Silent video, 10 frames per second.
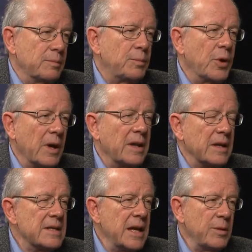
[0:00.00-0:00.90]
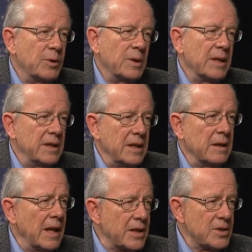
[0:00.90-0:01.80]
put on the table in the
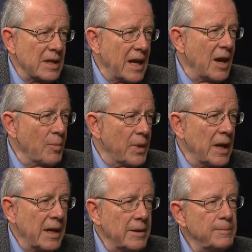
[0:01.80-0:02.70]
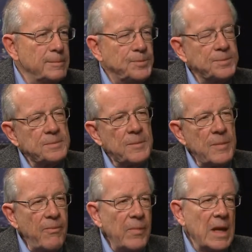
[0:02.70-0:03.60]
election campaign,
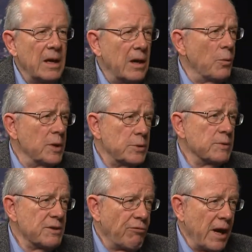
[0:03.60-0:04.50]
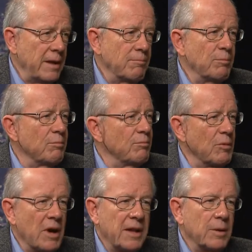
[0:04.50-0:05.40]
which was great,
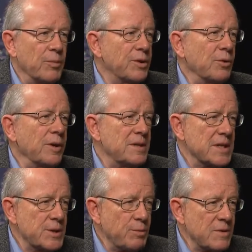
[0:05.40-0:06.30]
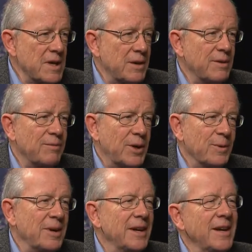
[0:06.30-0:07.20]
got them 36% of the vote,
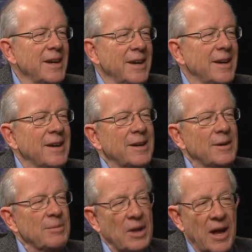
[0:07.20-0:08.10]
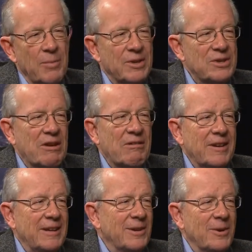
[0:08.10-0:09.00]
not a
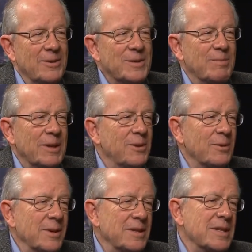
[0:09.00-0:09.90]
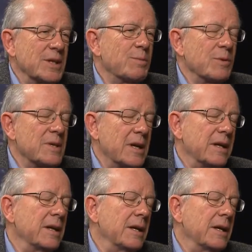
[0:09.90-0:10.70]
majority, notice, but 36%.